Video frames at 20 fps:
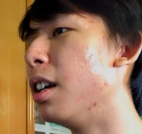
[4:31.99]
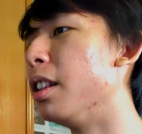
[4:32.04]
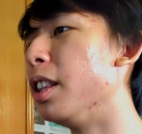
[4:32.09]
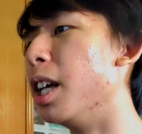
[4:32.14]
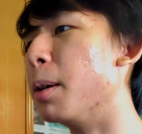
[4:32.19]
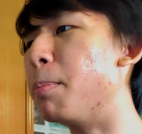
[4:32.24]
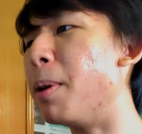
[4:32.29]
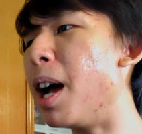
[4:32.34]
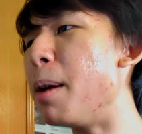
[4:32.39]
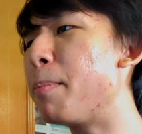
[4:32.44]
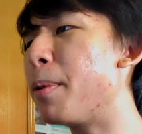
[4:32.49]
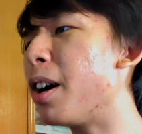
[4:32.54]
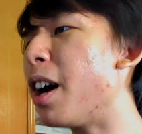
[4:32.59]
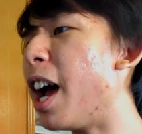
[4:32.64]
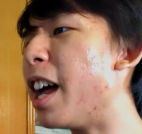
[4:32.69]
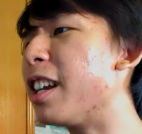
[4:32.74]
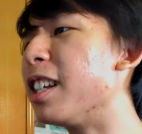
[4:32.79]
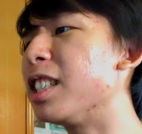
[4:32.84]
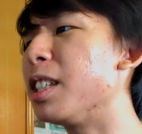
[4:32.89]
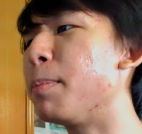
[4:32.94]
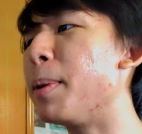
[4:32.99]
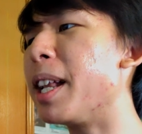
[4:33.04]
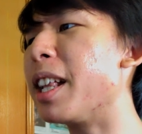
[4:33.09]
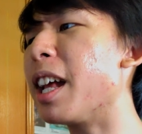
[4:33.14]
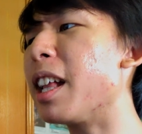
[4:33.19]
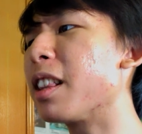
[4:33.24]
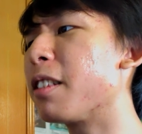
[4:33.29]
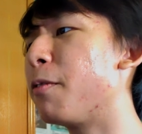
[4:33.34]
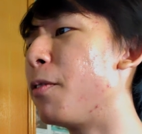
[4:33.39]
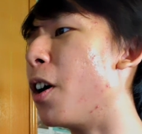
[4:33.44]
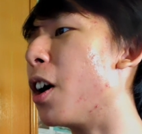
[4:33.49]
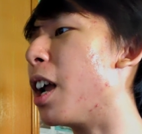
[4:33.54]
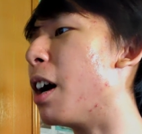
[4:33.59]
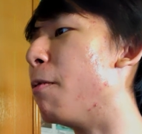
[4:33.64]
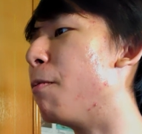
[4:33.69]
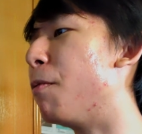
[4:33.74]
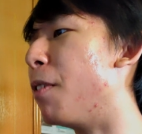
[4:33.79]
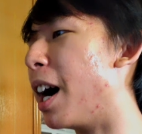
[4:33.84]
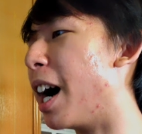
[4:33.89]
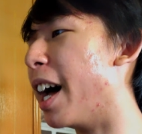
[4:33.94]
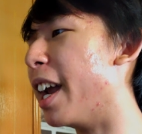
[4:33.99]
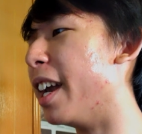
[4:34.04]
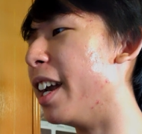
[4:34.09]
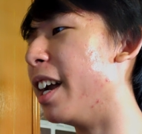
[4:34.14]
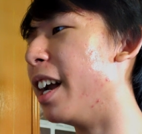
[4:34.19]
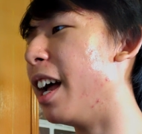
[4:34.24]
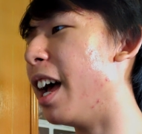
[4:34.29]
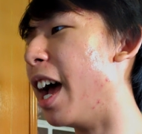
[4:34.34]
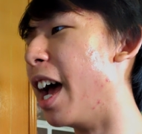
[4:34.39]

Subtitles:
The Piper anticipated forum fun